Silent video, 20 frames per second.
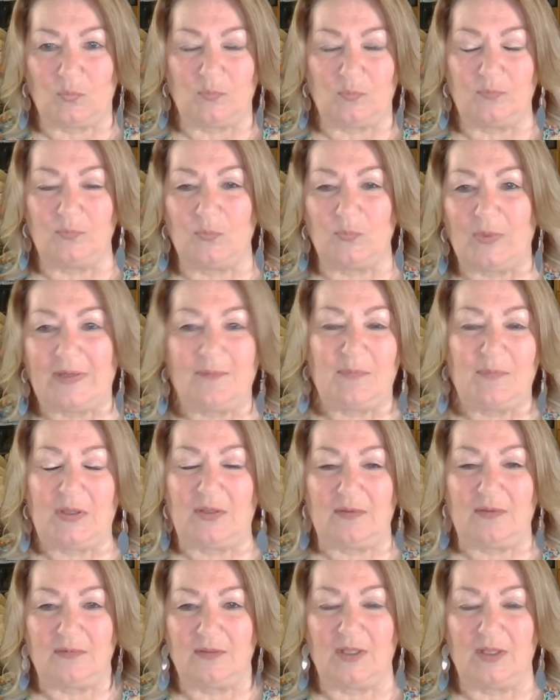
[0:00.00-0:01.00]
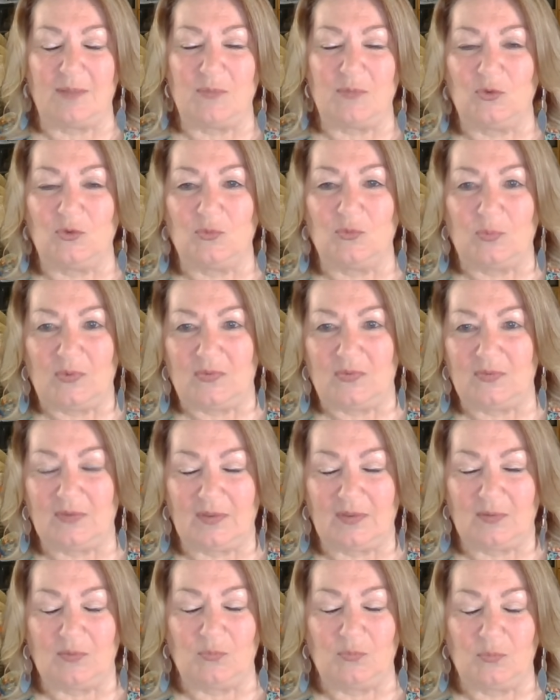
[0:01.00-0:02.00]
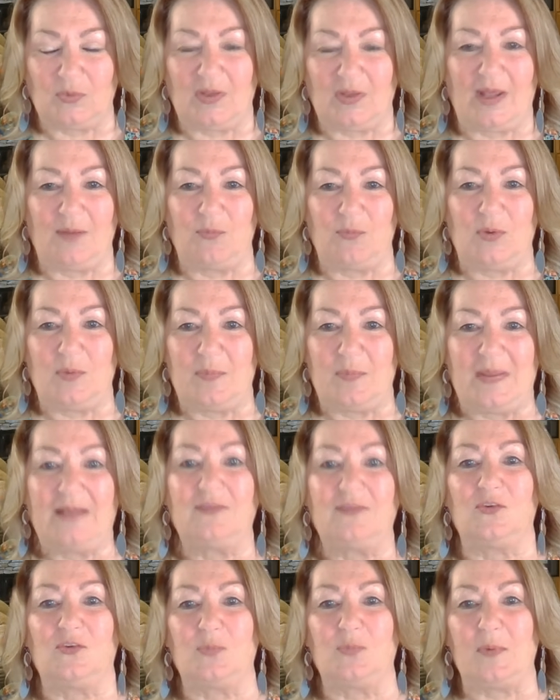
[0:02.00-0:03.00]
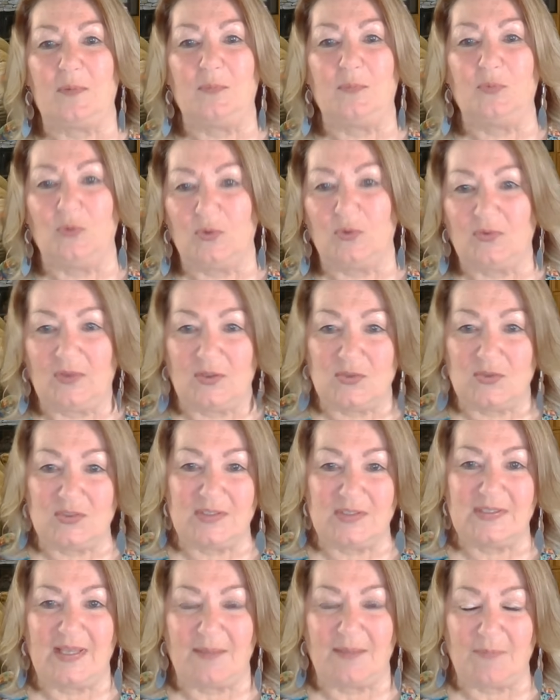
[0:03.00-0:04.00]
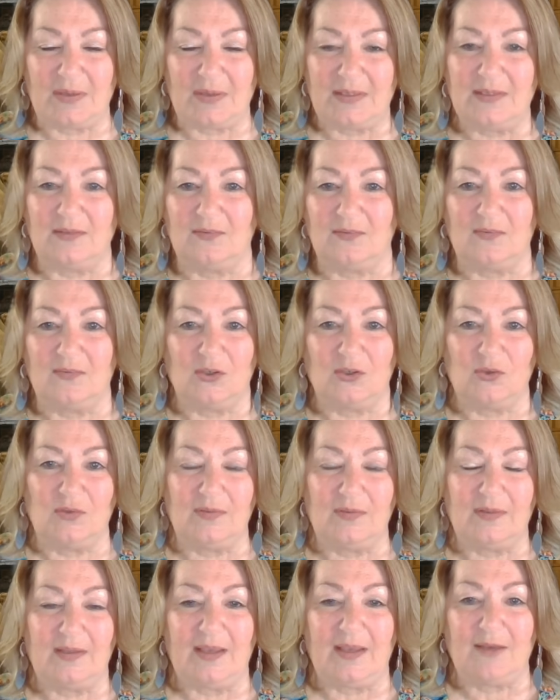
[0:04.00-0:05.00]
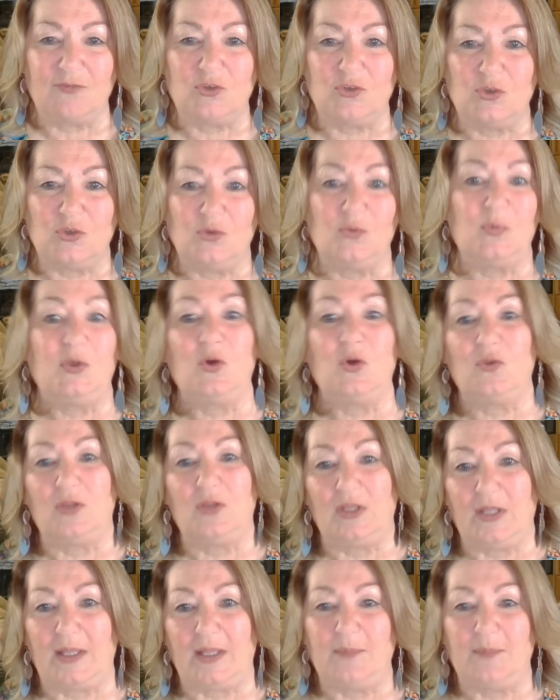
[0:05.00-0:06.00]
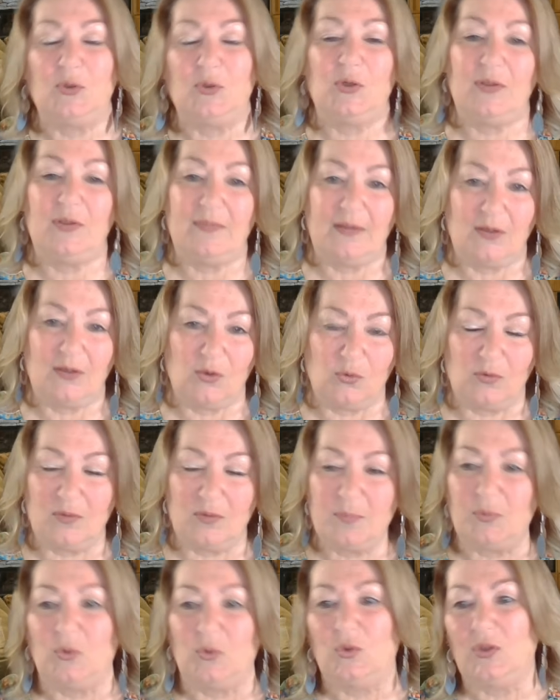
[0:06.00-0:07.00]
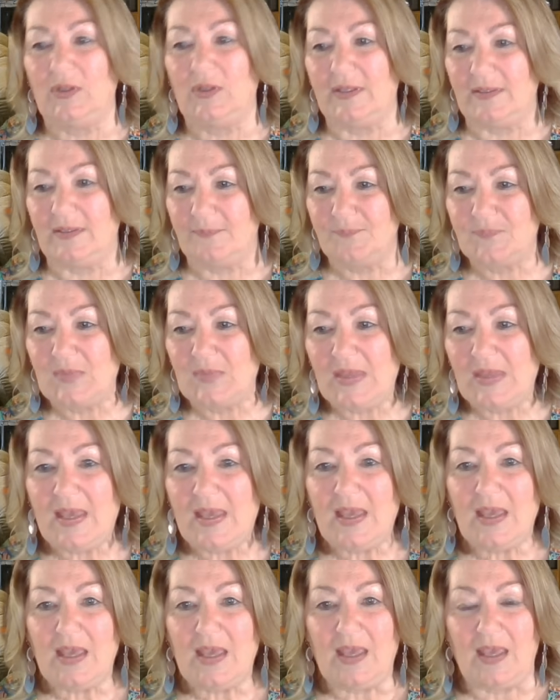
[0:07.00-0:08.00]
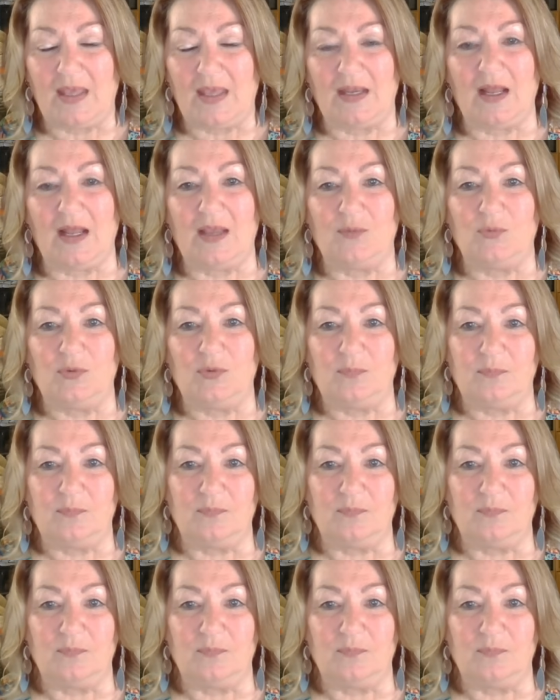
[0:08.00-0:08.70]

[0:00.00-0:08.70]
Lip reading: one of my nightmares was we'd be at the swimming pool, because I used to take my kids there in the afternoons. We'd go to the library and then go to the pool. And I would